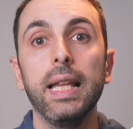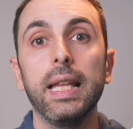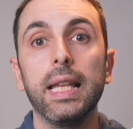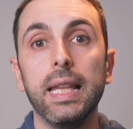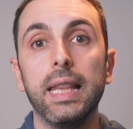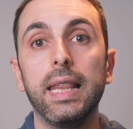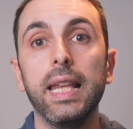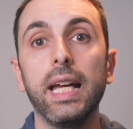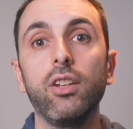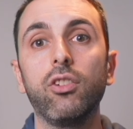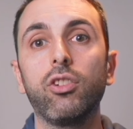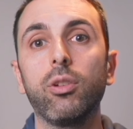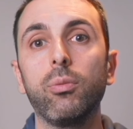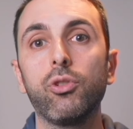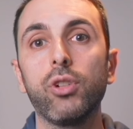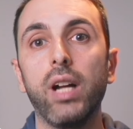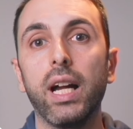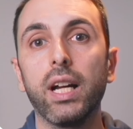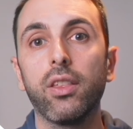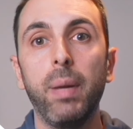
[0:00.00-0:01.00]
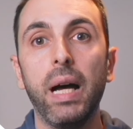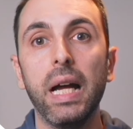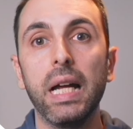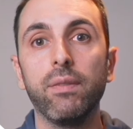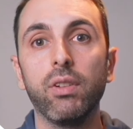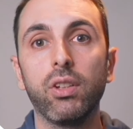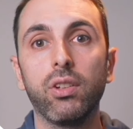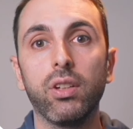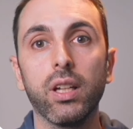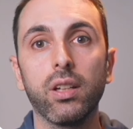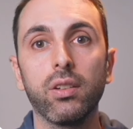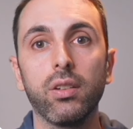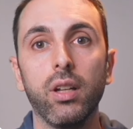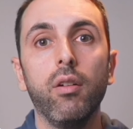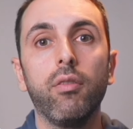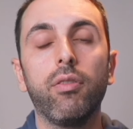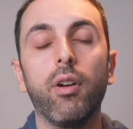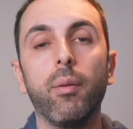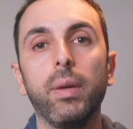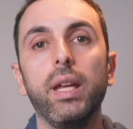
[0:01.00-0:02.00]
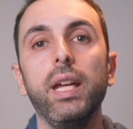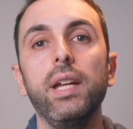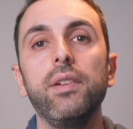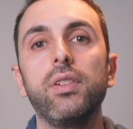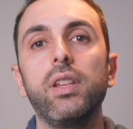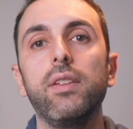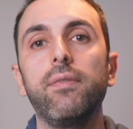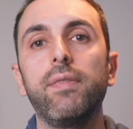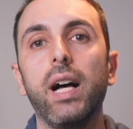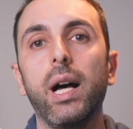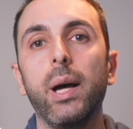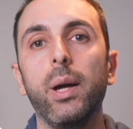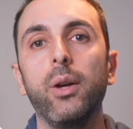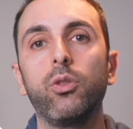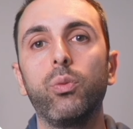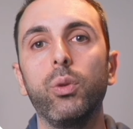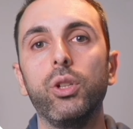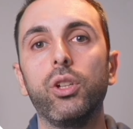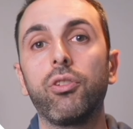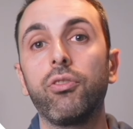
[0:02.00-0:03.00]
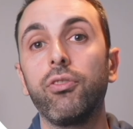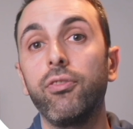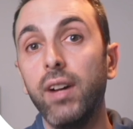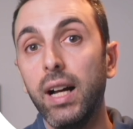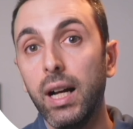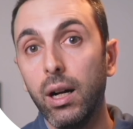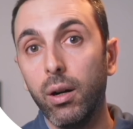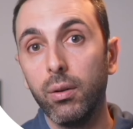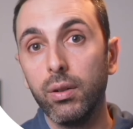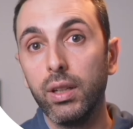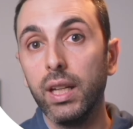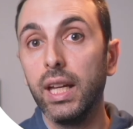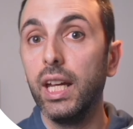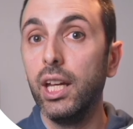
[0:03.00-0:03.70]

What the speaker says: then subtract pi over 6 from each of the values we just found